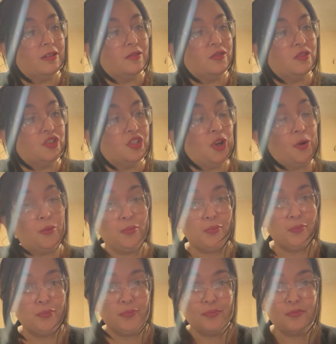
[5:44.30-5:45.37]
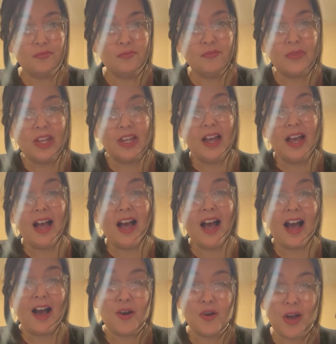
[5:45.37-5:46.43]
So,
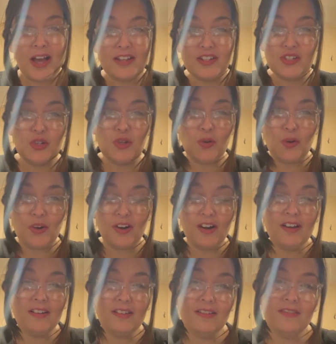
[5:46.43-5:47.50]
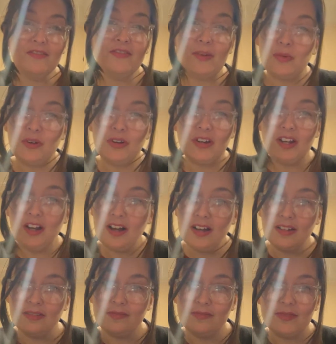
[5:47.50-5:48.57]
how has your February
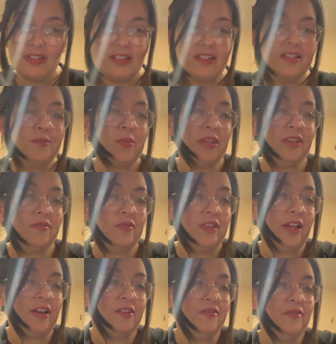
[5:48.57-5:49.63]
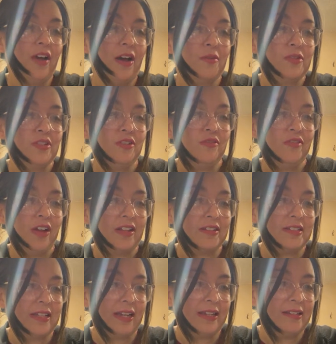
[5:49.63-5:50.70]
gone? This is the month of love. How was your
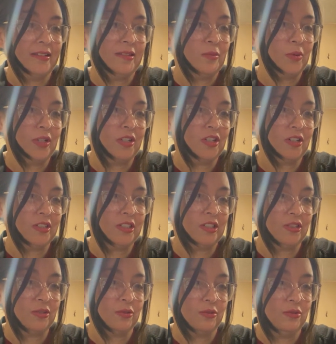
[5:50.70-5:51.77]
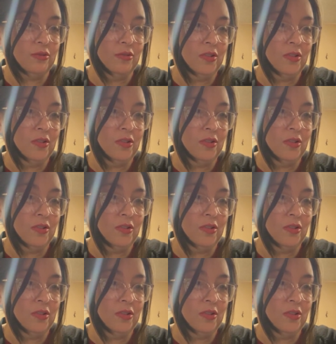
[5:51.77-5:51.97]
Valentine's? What did y'all do?